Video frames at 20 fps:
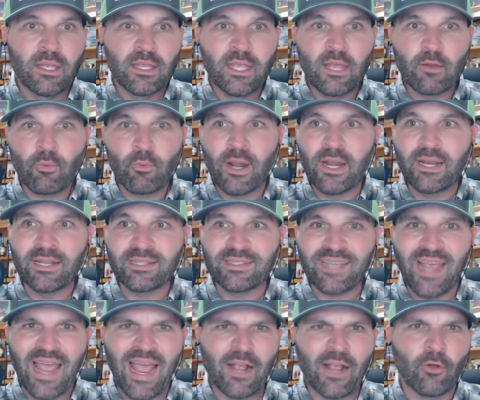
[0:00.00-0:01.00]
Get ready to
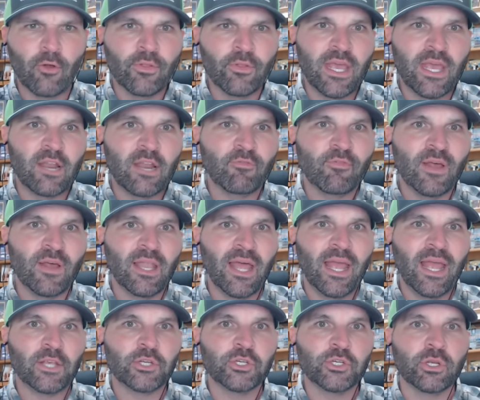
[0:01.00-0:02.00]
tackle the NFL
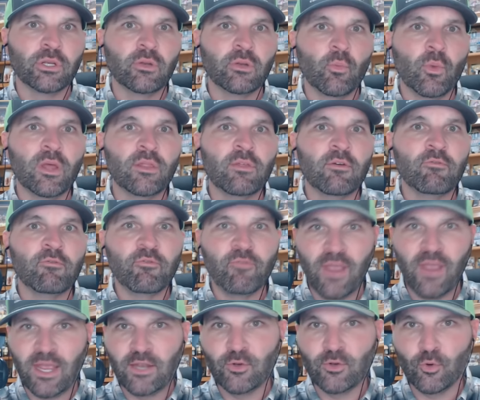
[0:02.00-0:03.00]
action with
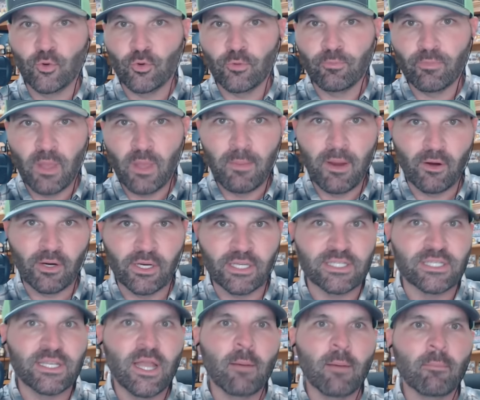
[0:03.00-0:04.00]
FanDuel,
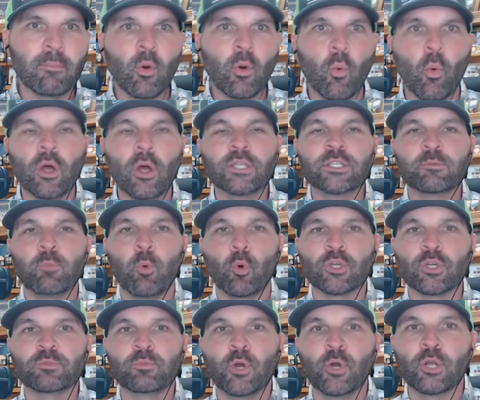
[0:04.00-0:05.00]
America's number one
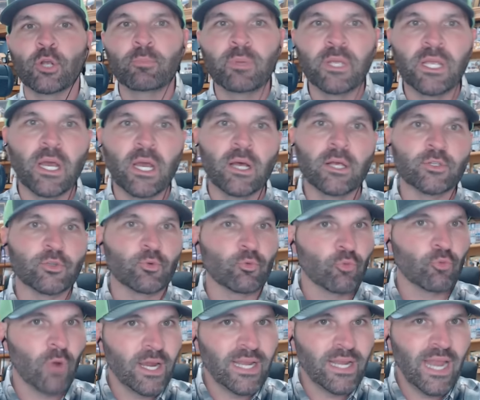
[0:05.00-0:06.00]
sports book, because
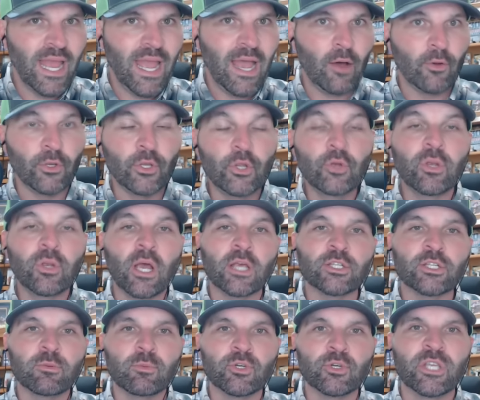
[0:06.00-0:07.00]
right now, new
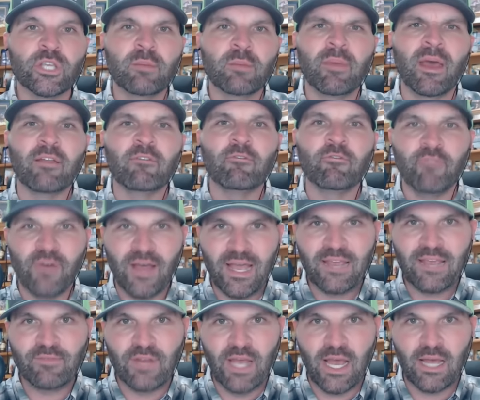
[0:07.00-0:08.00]
customers can bet
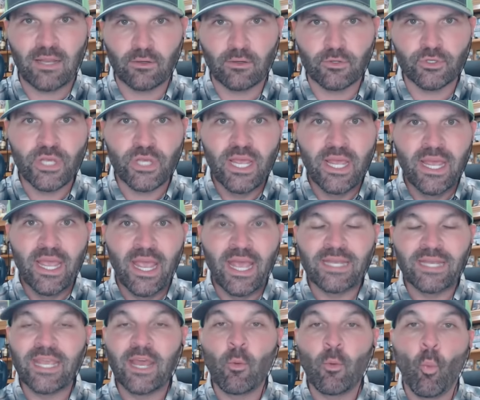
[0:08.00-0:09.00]
$5
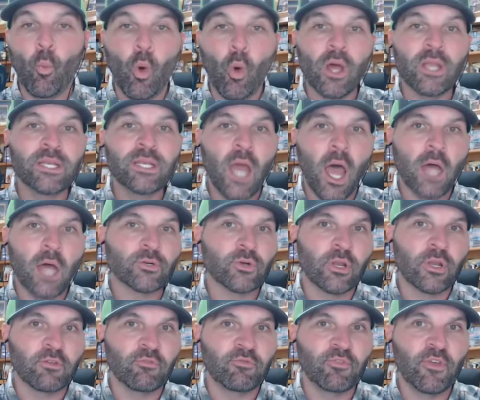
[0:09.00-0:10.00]
and get
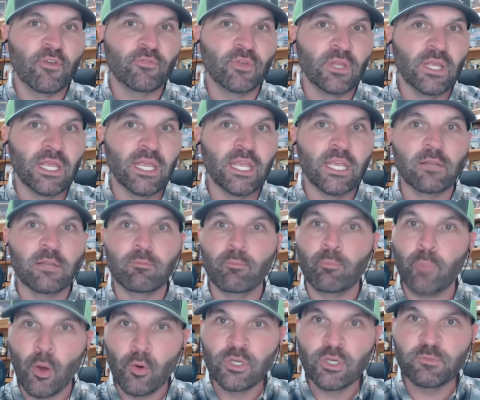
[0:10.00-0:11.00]
$150 in
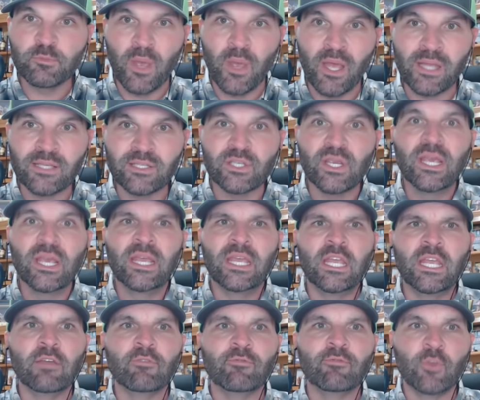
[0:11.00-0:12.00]
bonus bets
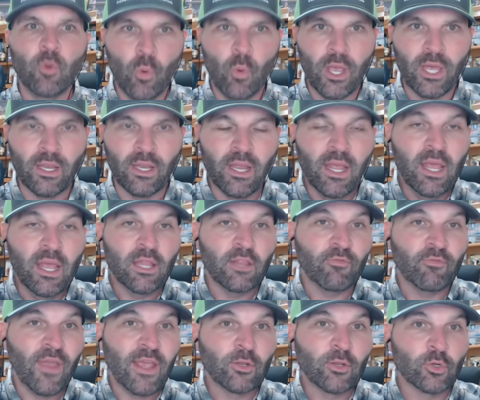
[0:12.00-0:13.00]
if you win. The
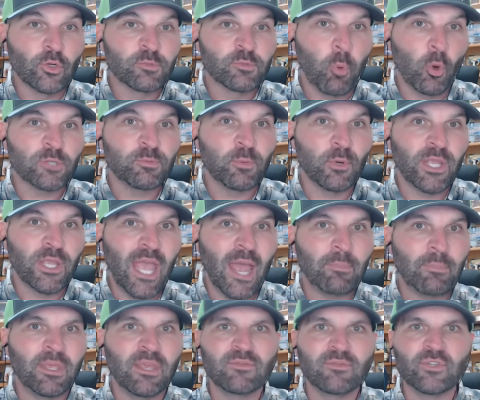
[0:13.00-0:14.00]
FanDuel Sportsbook
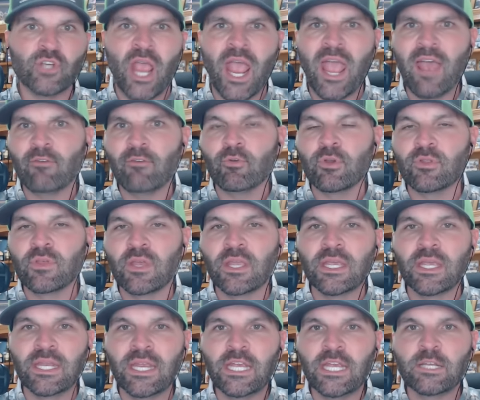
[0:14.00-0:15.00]
app gives you everything
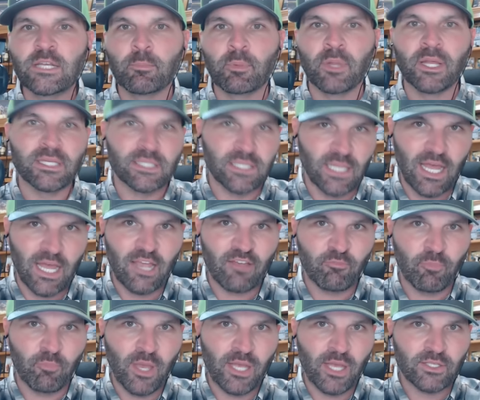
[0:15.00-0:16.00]
you need to place
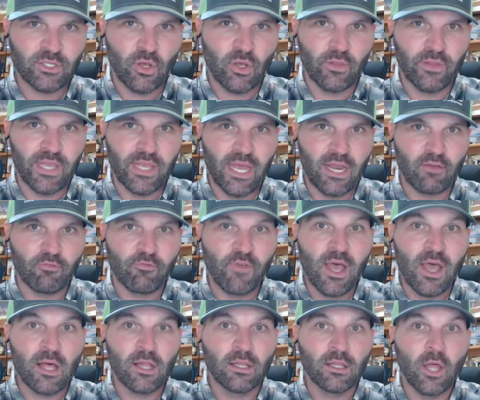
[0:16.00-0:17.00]
live bets on the
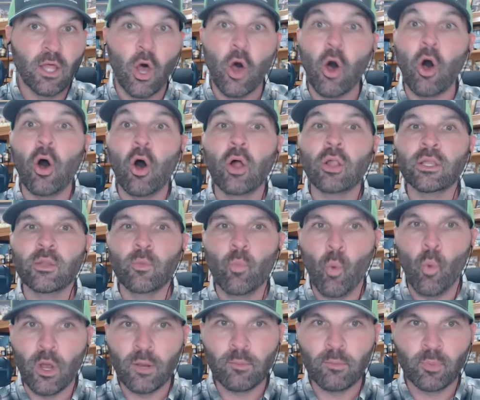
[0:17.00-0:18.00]
NFL all in
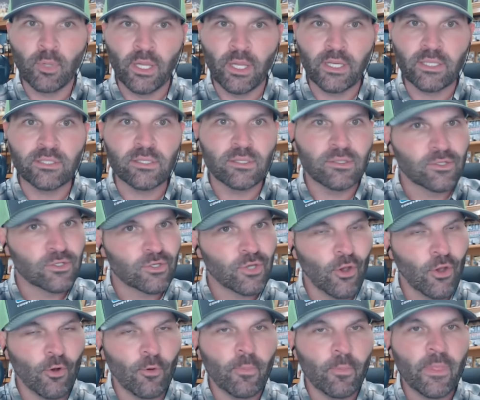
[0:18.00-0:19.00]
one place.
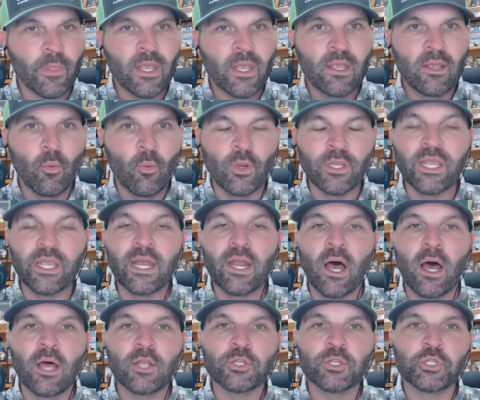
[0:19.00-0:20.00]
So when you get a
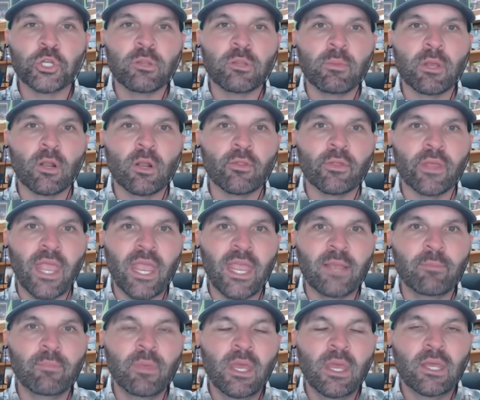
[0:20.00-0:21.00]
hunch in the middle of the
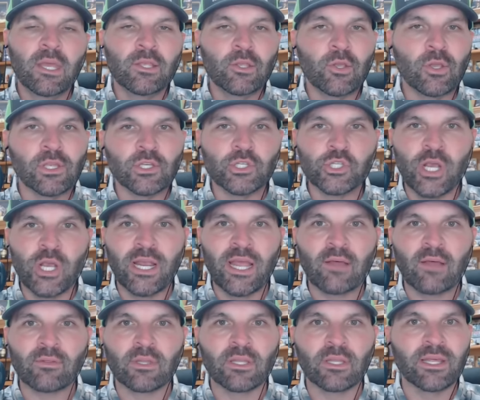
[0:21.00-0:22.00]
game, you can check
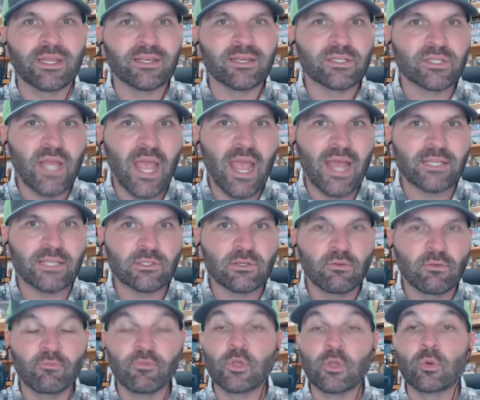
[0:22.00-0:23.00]
out the latest stats,
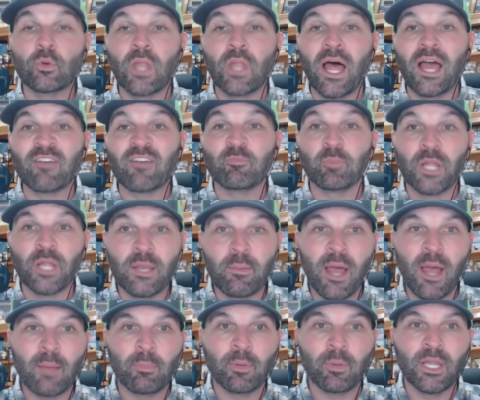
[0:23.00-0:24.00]
view live
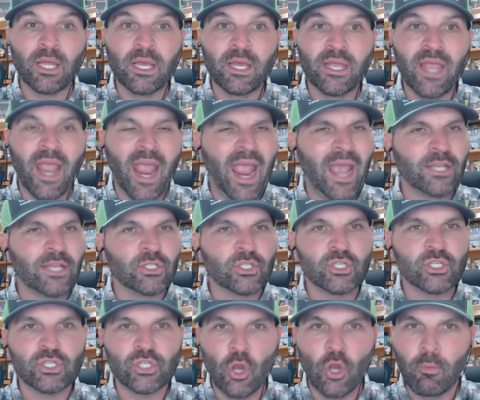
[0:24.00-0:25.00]
play-by-play, and
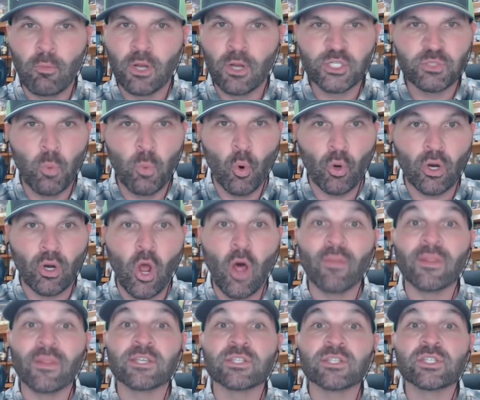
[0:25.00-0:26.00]
so much more
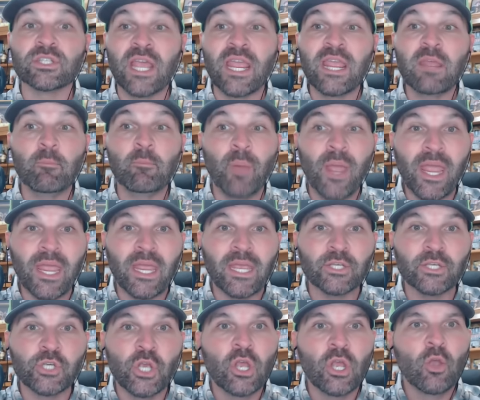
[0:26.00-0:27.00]
on the same
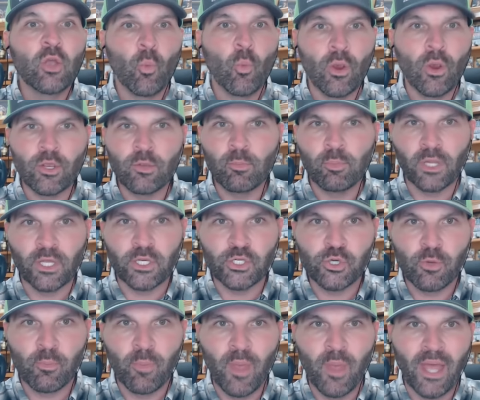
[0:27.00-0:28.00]
page where you
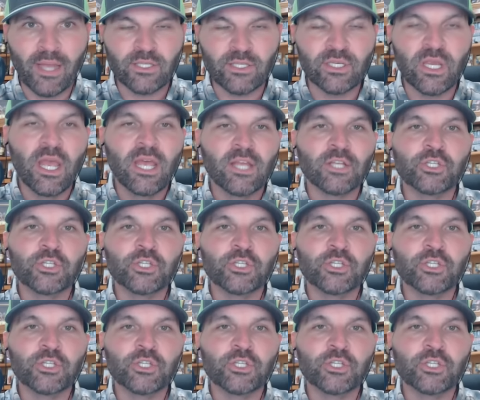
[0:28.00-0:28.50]
place your bets.